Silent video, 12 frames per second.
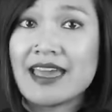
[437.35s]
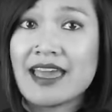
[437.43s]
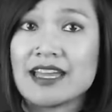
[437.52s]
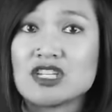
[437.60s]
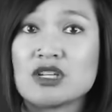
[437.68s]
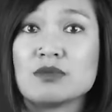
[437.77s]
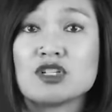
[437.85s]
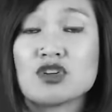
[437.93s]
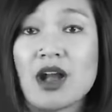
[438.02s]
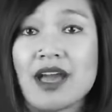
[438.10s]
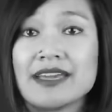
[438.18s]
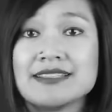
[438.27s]
and she would
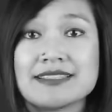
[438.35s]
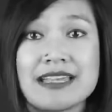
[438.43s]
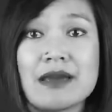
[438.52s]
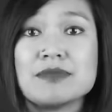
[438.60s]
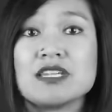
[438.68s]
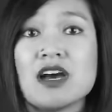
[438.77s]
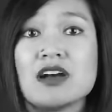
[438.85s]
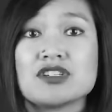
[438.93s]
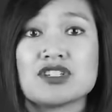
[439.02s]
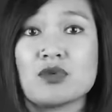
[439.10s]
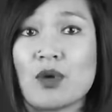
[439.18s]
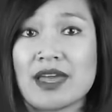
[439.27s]
try and
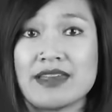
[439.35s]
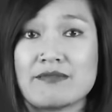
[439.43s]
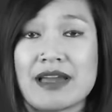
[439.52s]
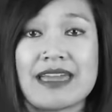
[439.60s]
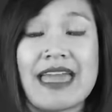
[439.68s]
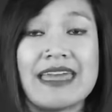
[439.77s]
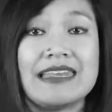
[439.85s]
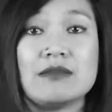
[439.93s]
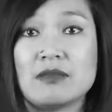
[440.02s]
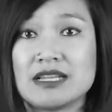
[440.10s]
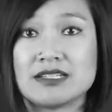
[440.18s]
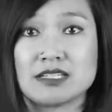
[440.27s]
sabotage the wedding by any
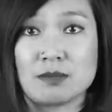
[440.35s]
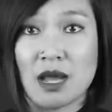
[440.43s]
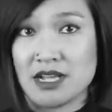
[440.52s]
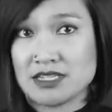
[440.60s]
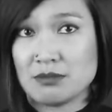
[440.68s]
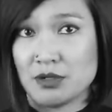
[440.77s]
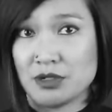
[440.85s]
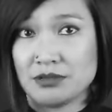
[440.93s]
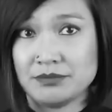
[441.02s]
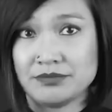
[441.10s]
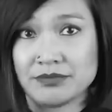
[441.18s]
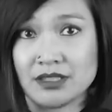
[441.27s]
means possible.